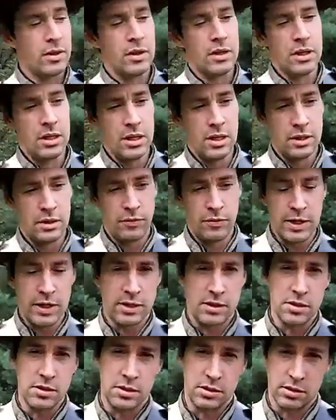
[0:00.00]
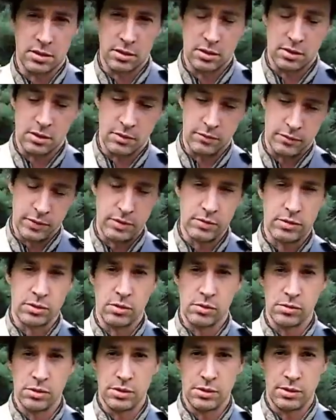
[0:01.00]
And the fact is, Confederate
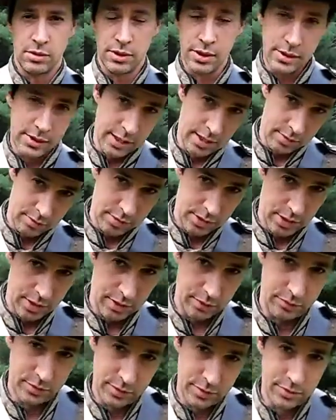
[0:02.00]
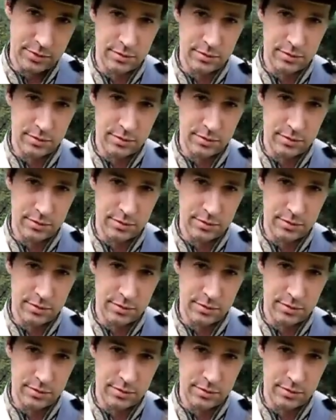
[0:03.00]
soldiers did carry knives.